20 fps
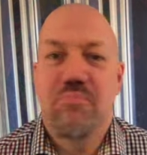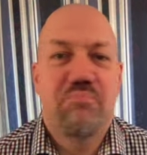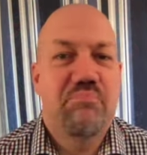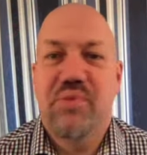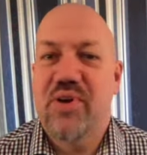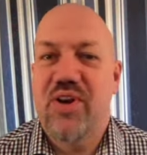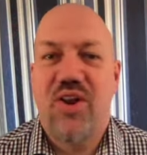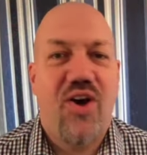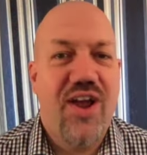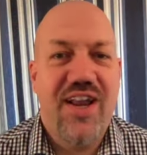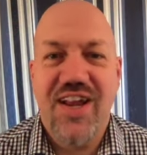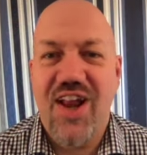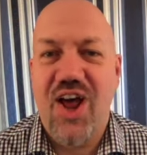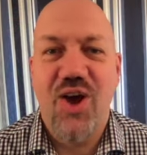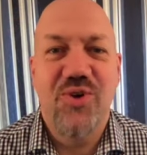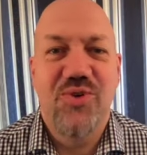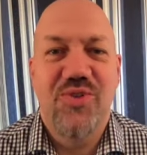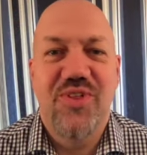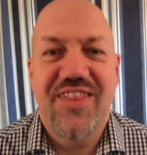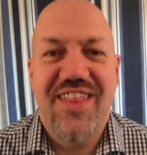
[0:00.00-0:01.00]
But I
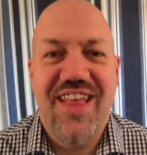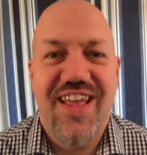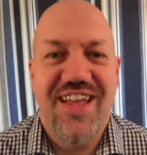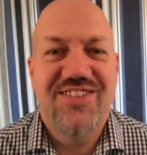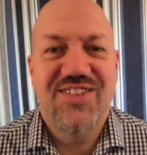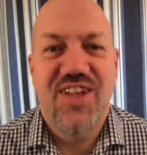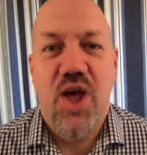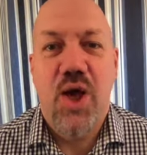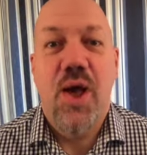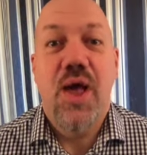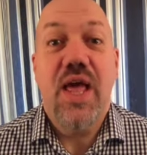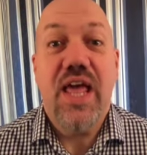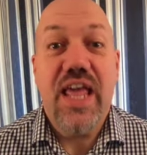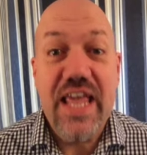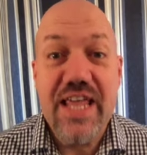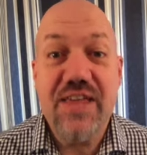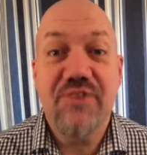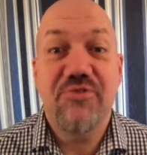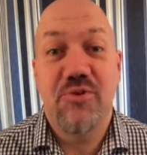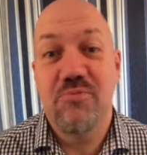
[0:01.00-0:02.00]
know that there's
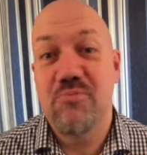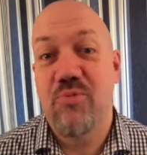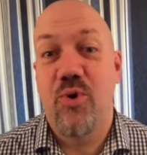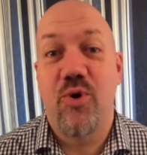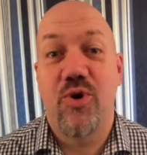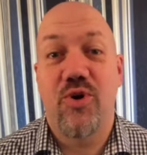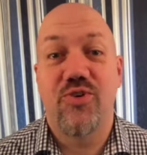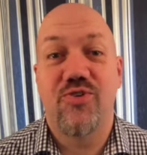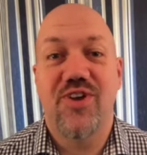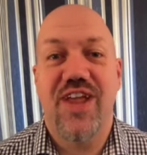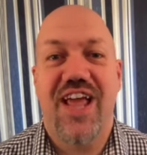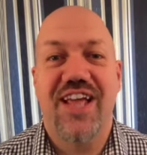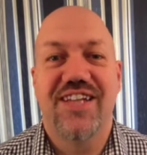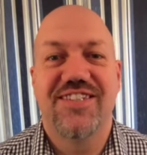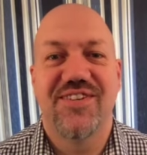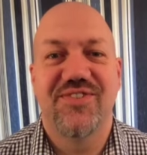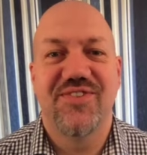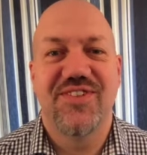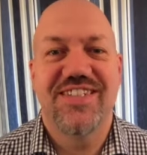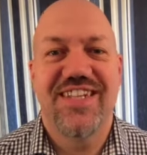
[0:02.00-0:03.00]
even more
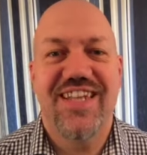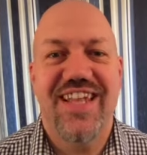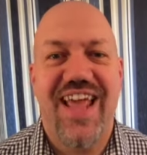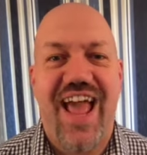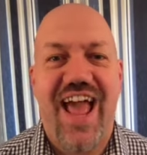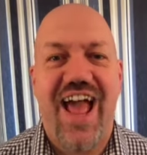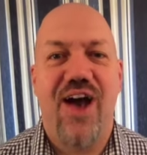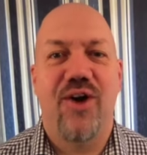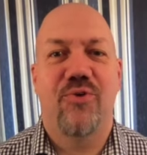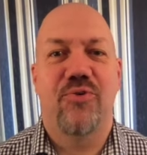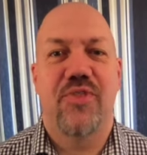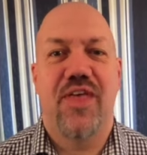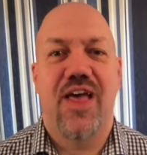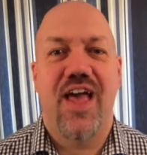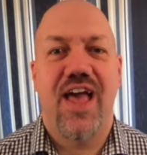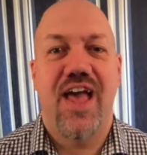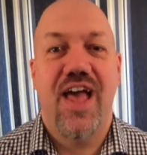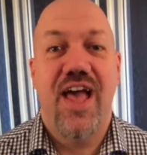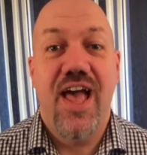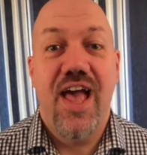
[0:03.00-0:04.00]
creativity out
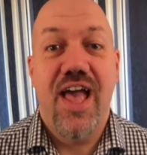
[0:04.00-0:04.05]
there